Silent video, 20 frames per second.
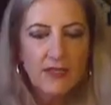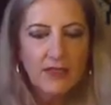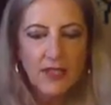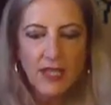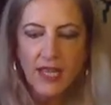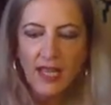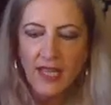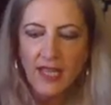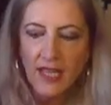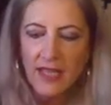
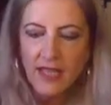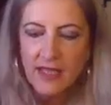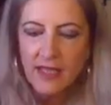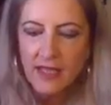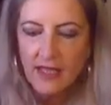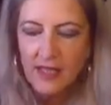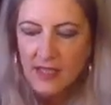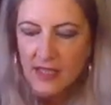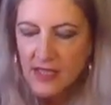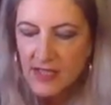Okay,
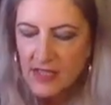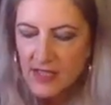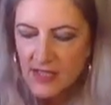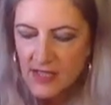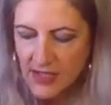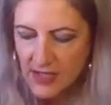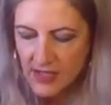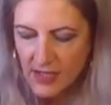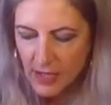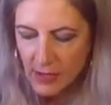
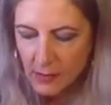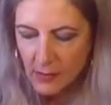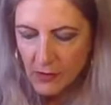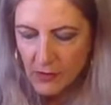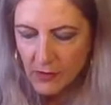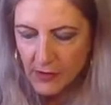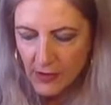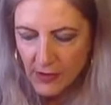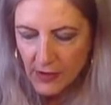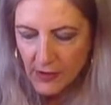some
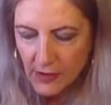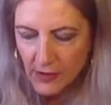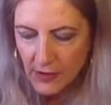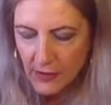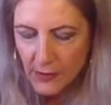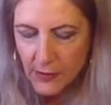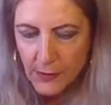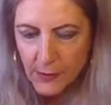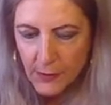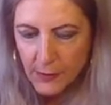of
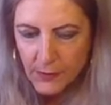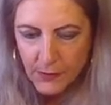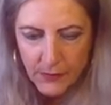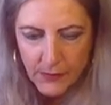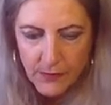you